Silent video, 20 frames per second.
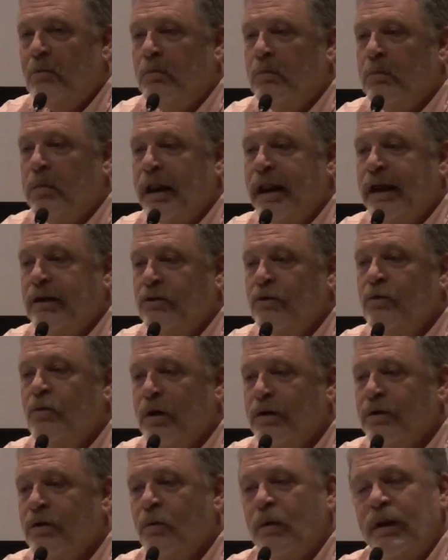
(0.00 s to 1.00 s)
But I do
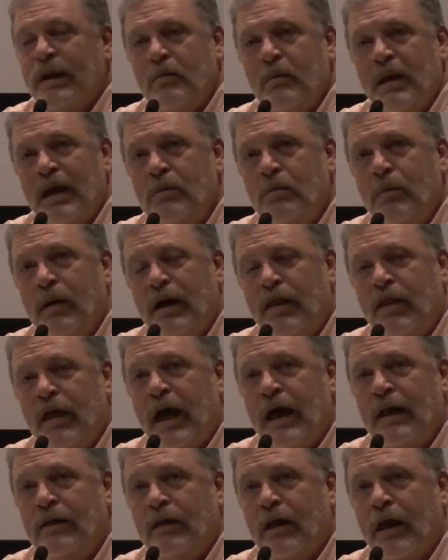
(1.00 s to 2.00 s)
wonder what he meant by
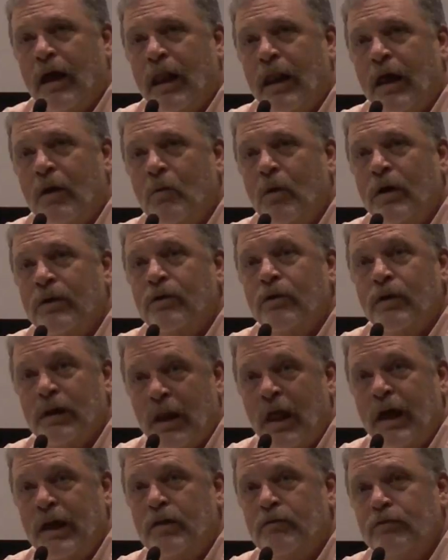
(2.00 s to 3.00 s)
that. And I wonder,
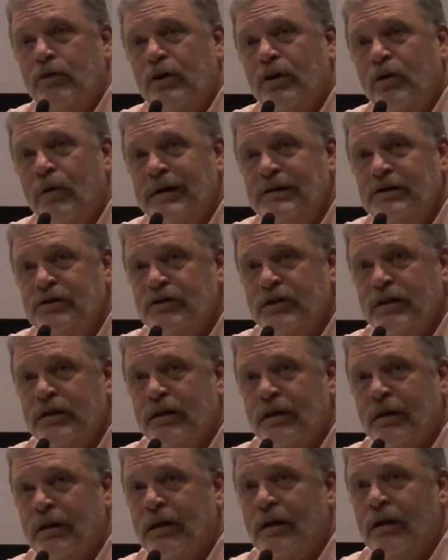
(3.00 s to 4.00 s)
in light of your
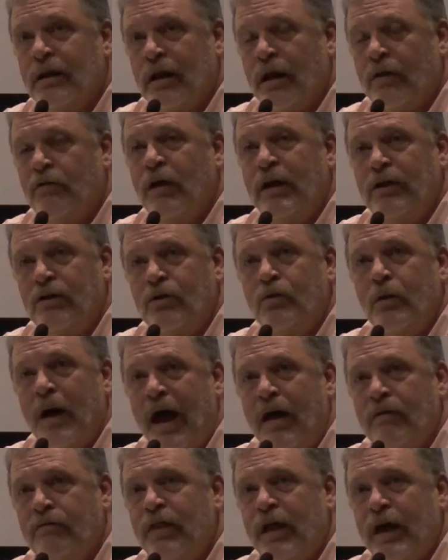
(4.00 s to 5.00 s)
question, if I do
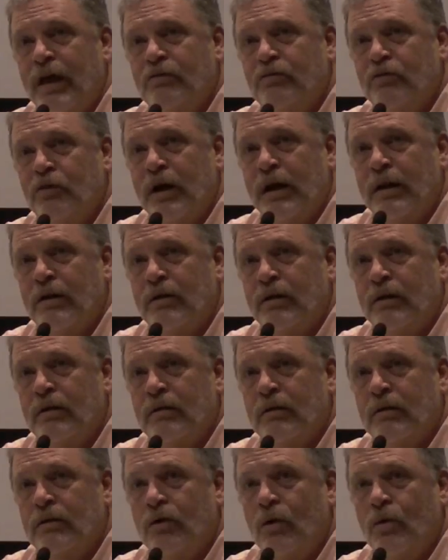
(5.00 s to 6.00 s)
have that friend
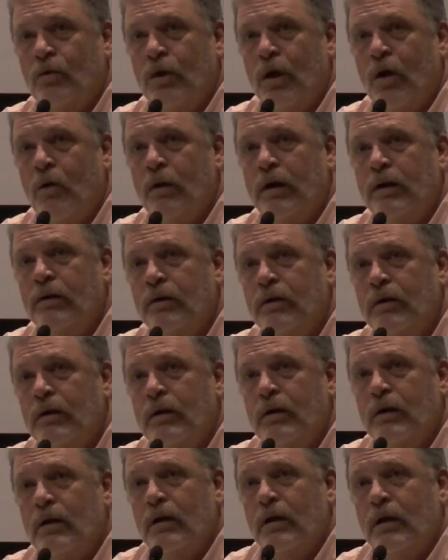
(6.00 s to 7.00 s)
and don't know it.
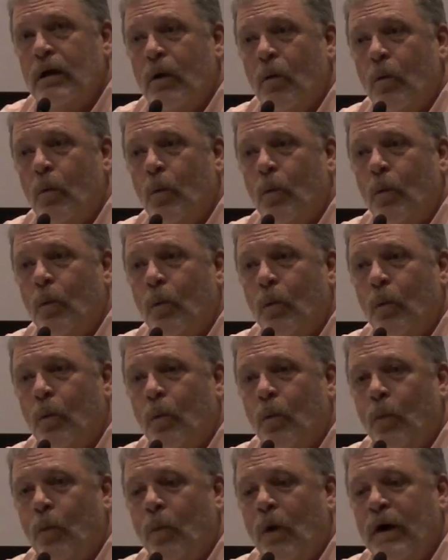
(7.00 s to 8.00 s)

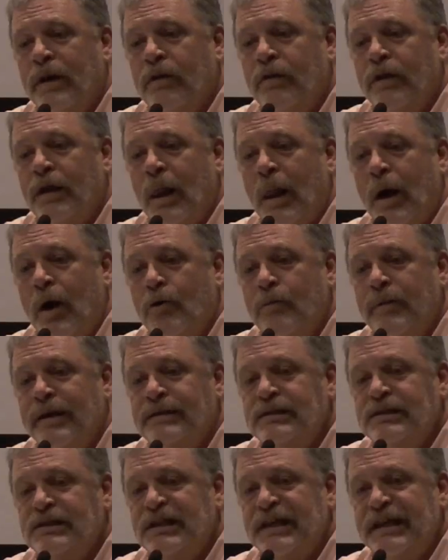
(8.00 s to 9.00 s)
One of the
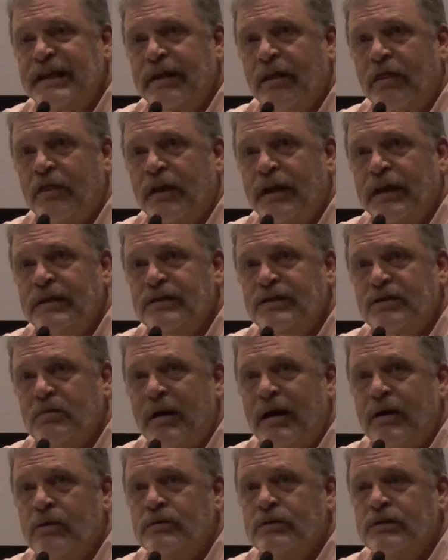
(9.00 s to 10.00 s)
alarming things
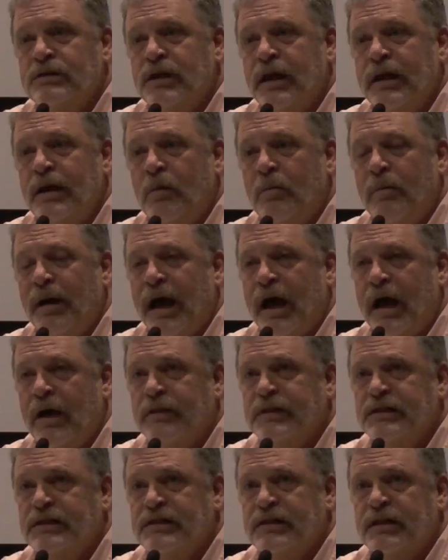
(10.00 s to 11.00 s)
about
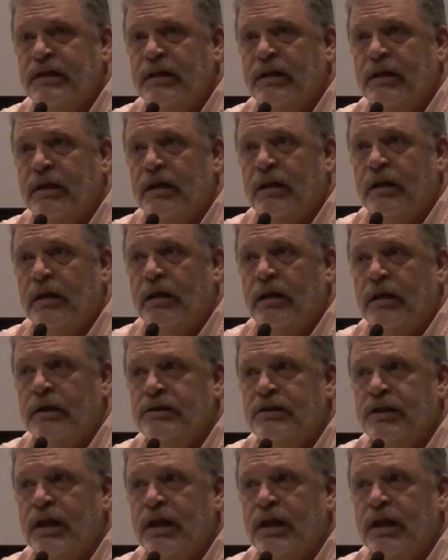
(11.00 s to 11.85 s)
psychopaths is